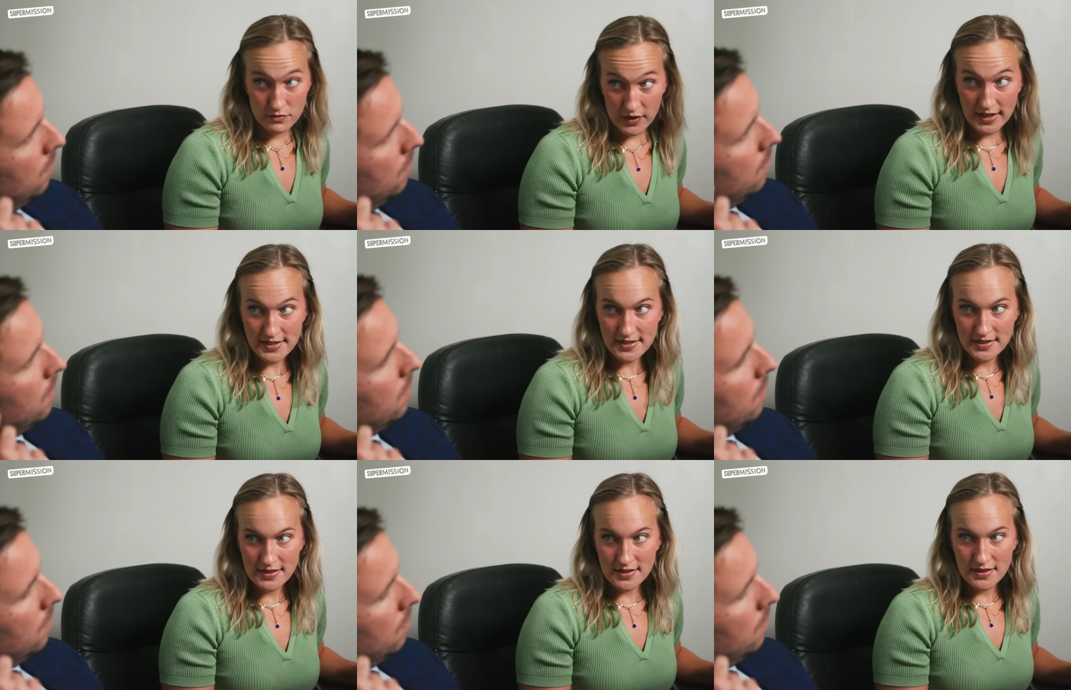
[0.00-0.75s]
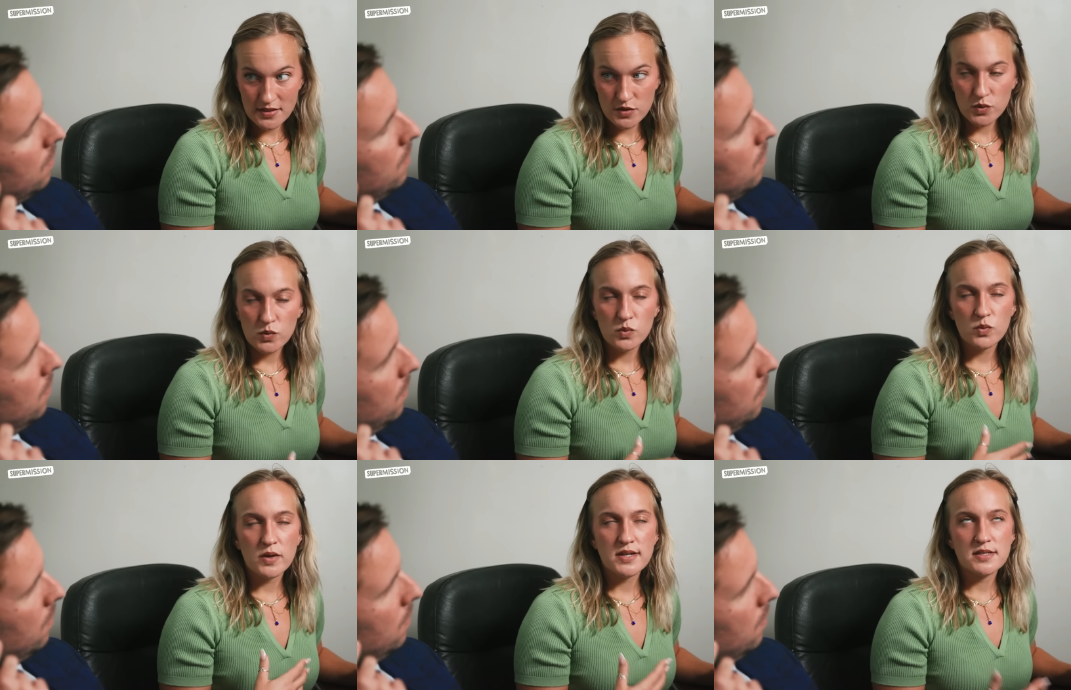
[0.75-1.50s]
Speaker 1: right? So
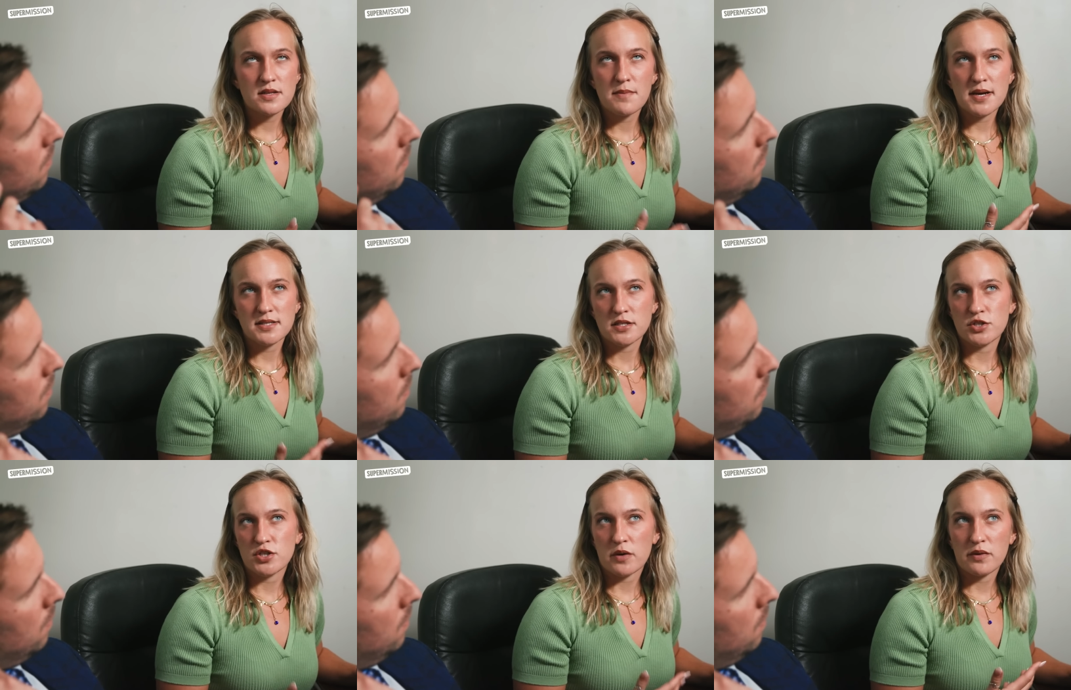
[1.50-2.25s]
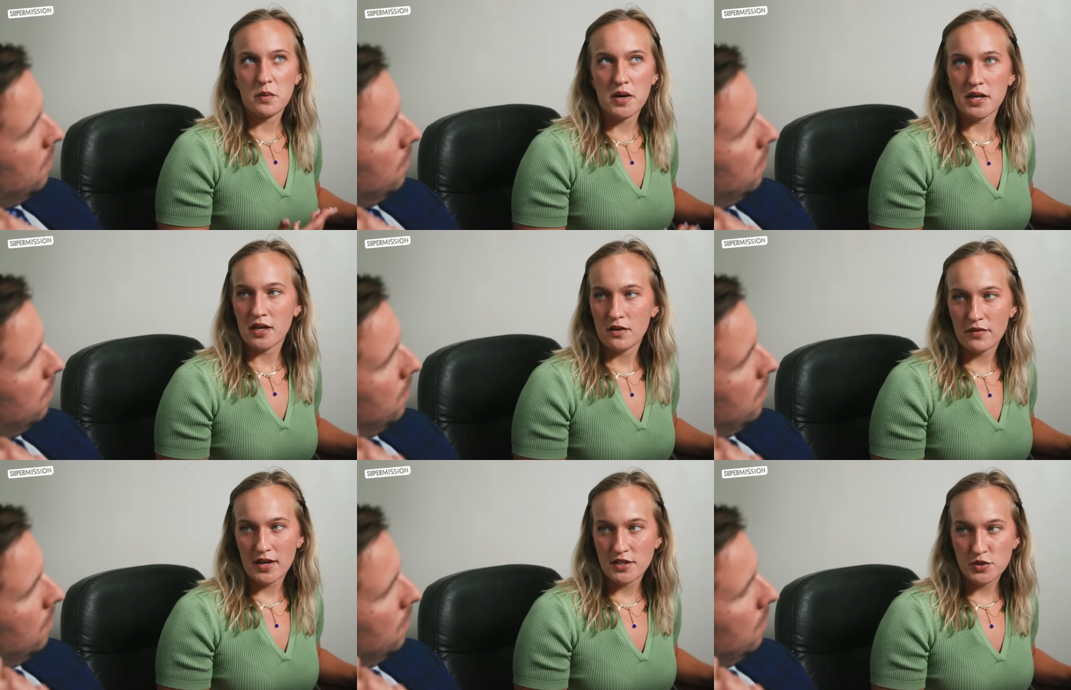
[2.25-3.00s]
what is the message that we want to
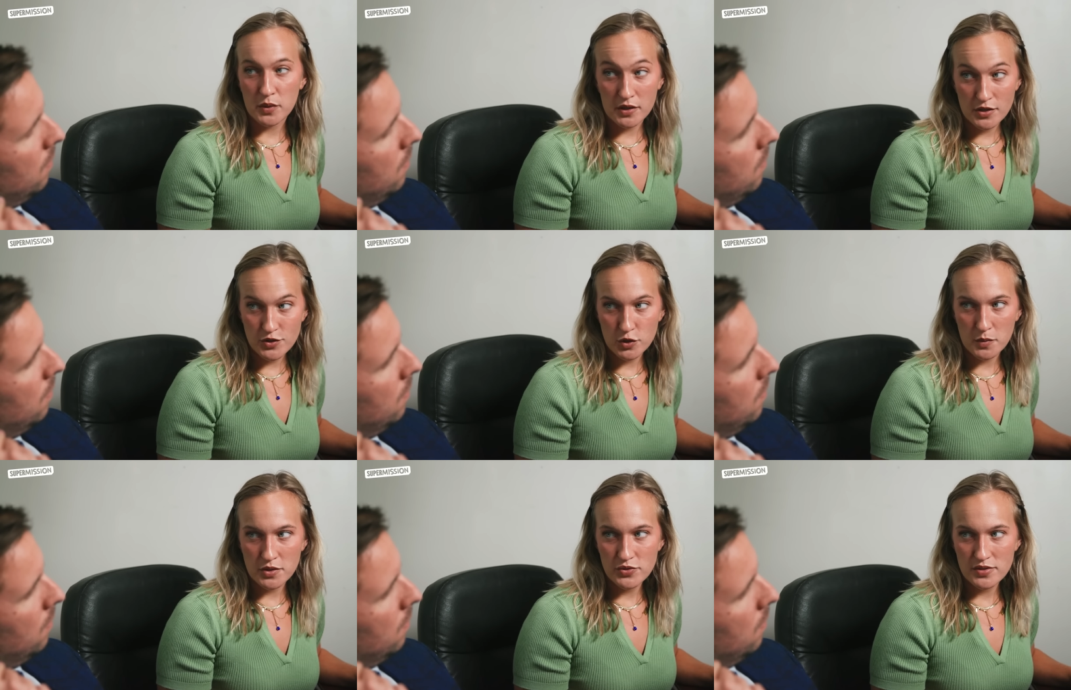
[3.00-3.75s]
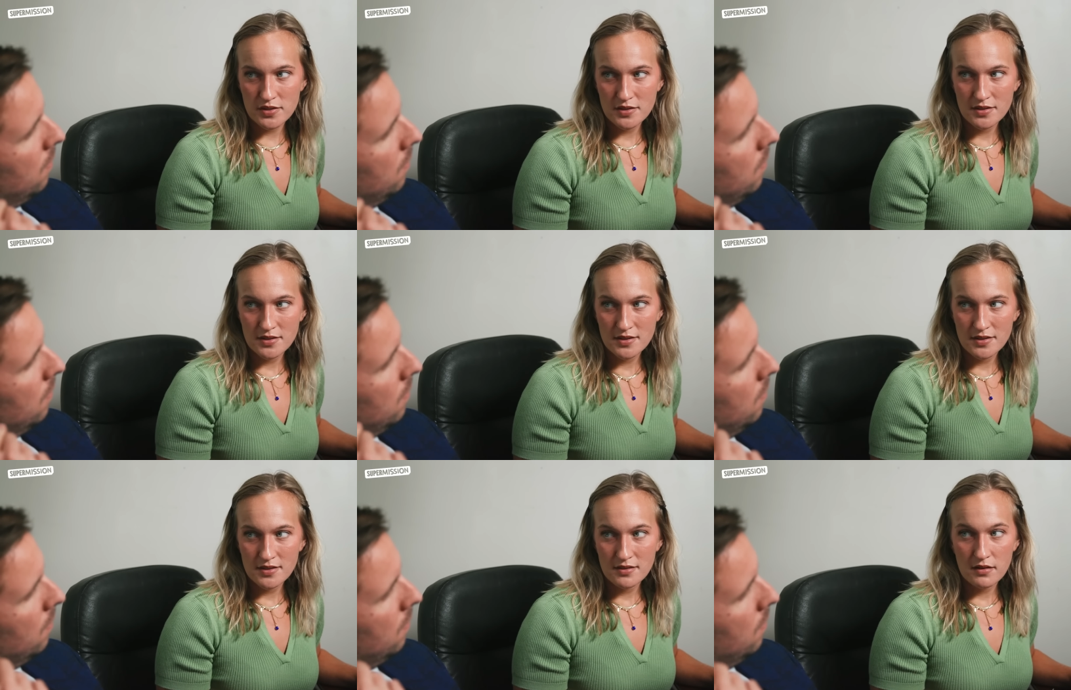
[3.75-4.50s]
convey to our consumers?
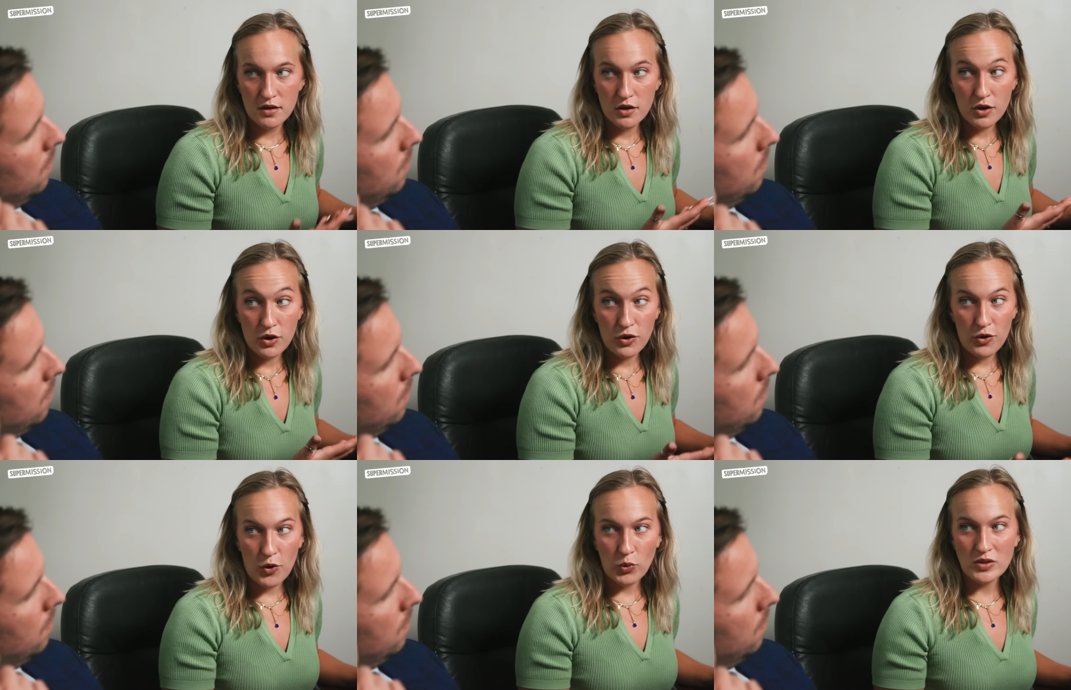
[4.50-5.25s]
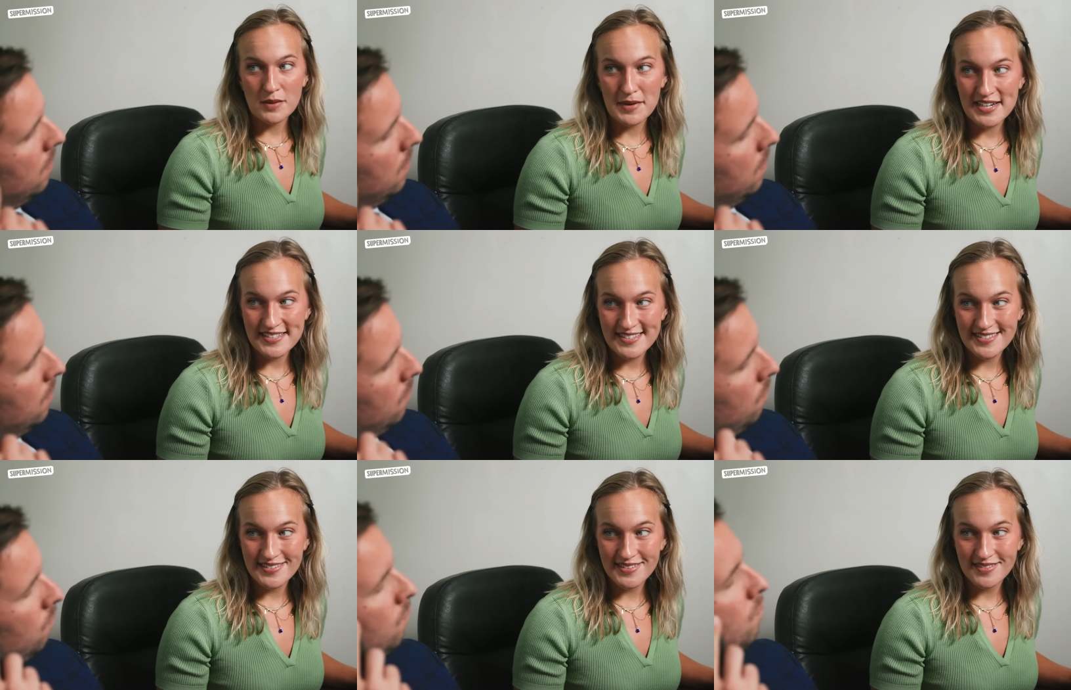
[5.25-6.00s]
No
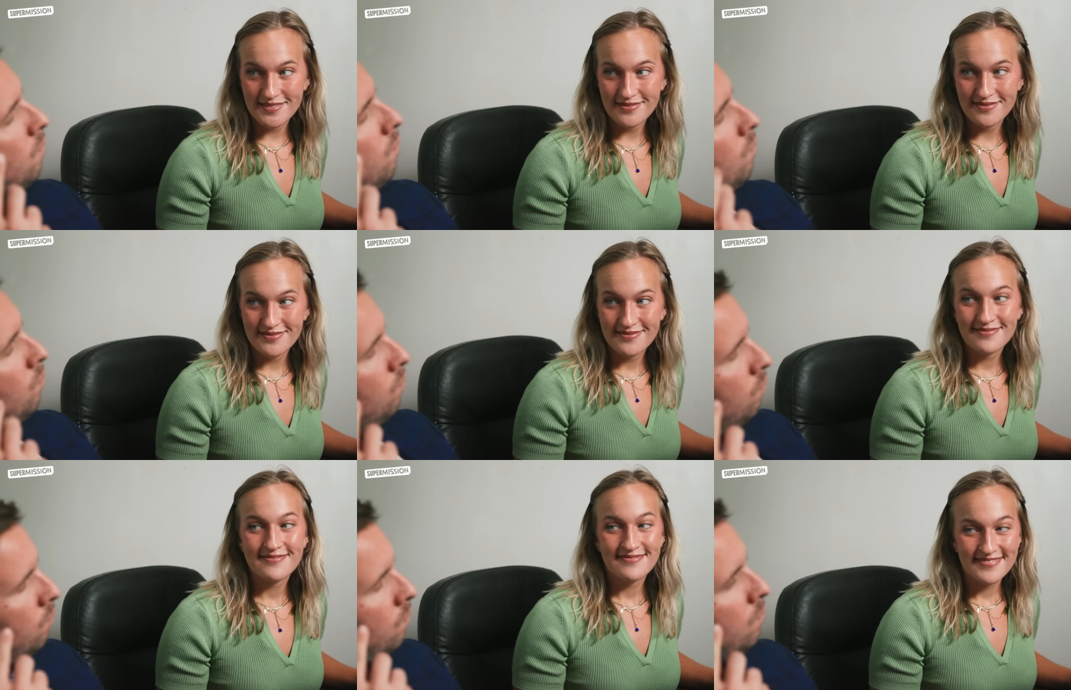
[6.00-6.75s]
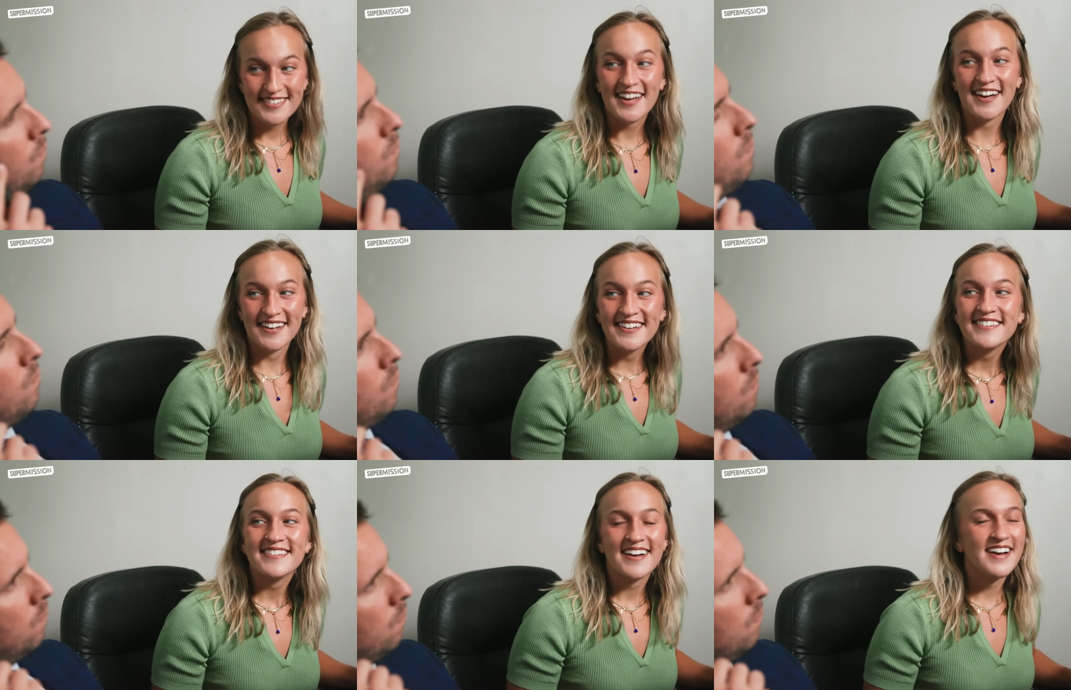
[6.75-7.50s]
limits. Yeah,
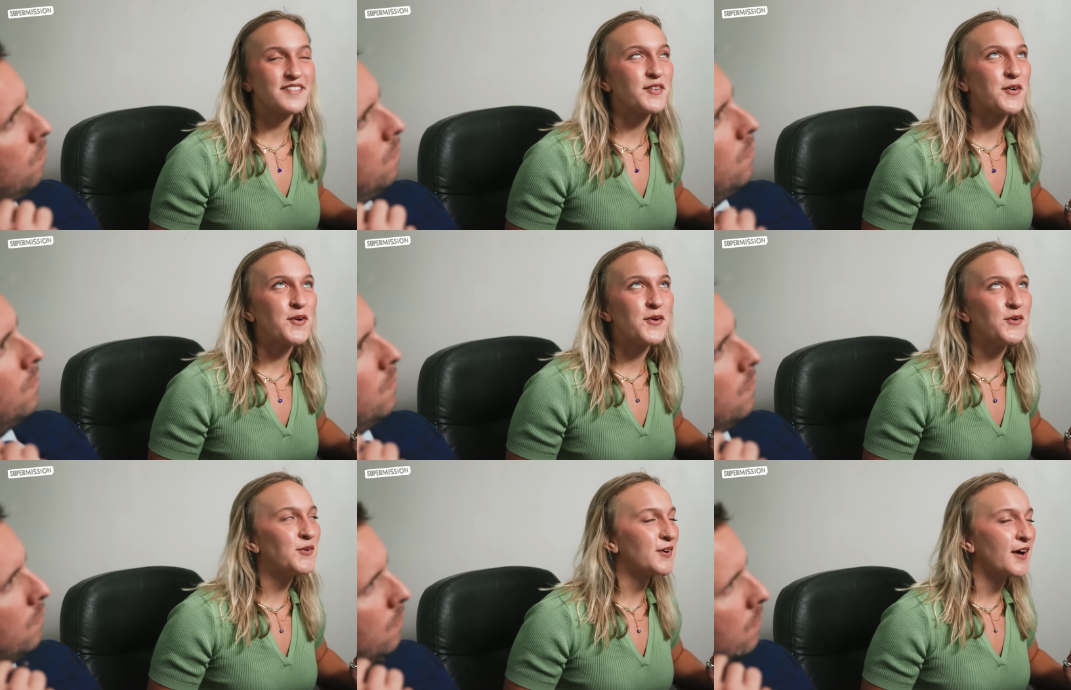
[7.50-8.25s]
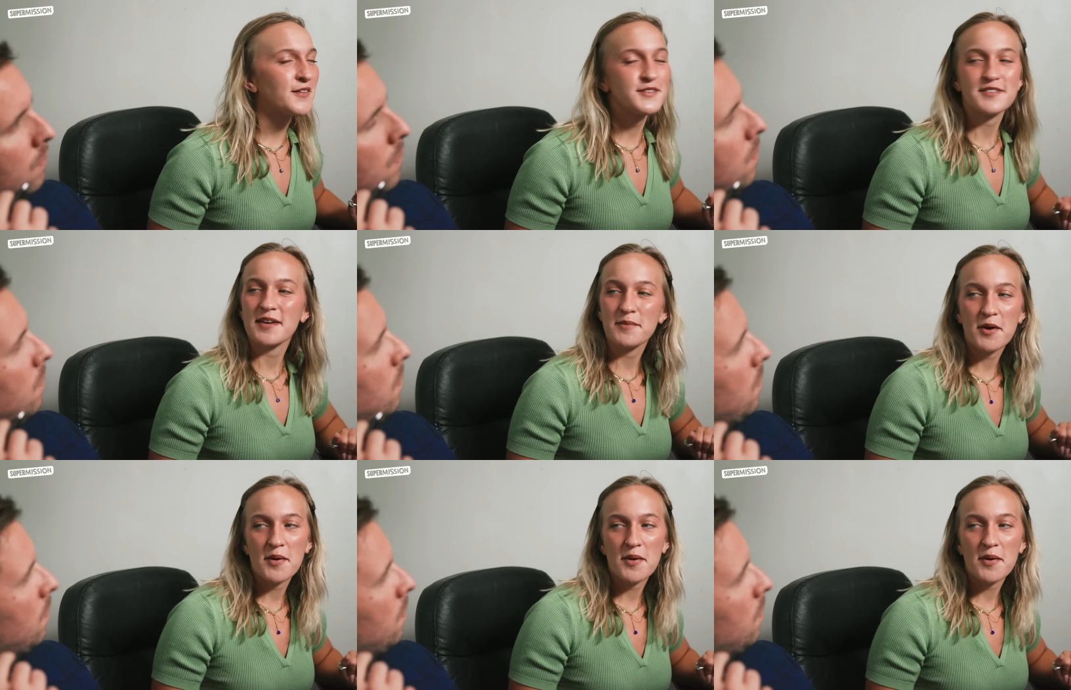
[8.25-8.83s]
I have a whole color scheme